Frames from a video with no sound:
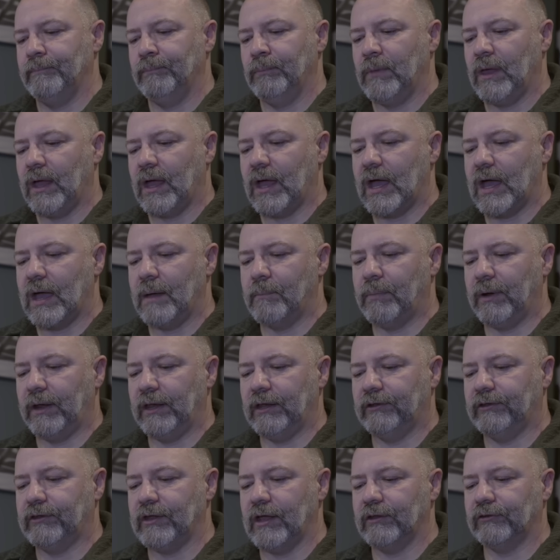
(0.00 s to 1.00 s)
but
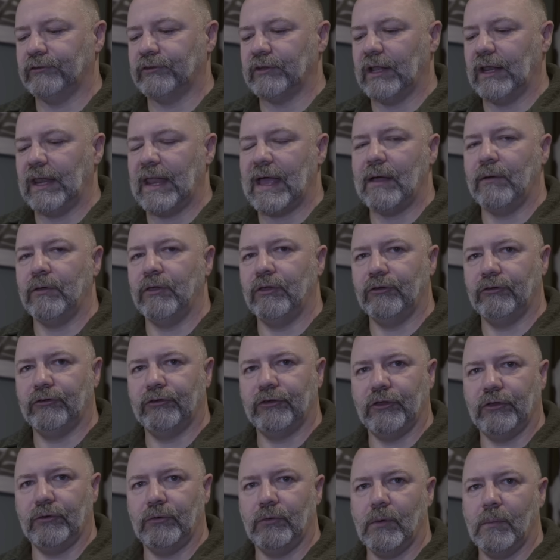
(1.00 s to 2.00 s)
it does allow you
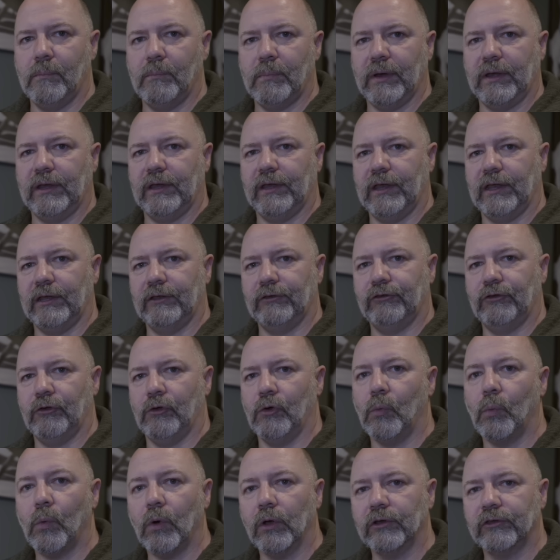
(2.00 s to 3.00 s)
to put it into
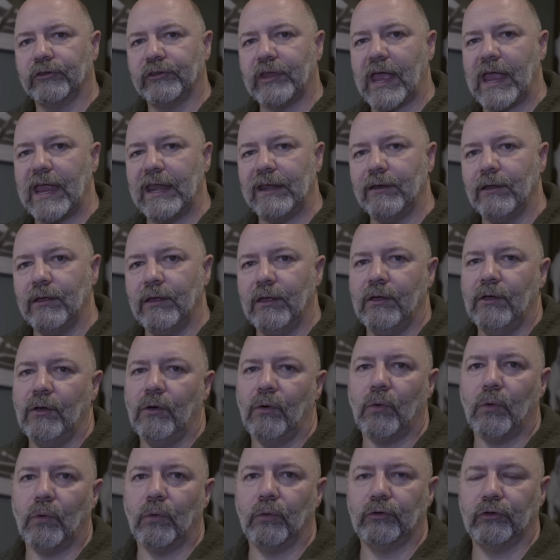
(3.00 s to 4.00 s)
a 110
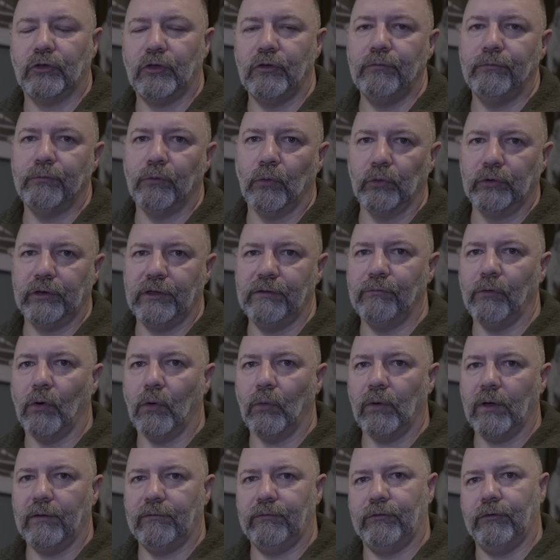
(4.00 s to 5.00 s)
or 240
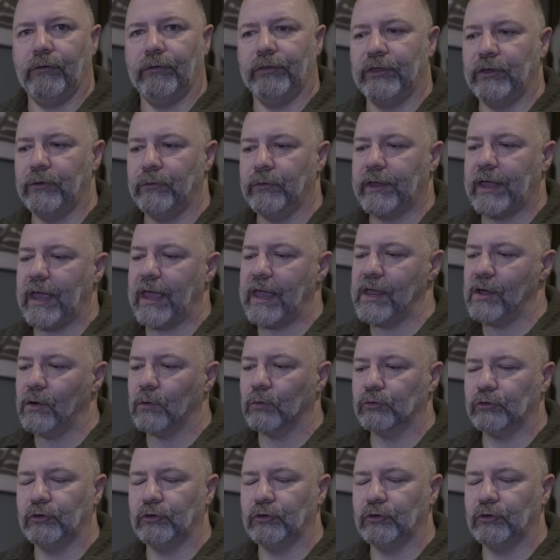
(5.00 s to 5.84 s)
volt if you're in the UK, or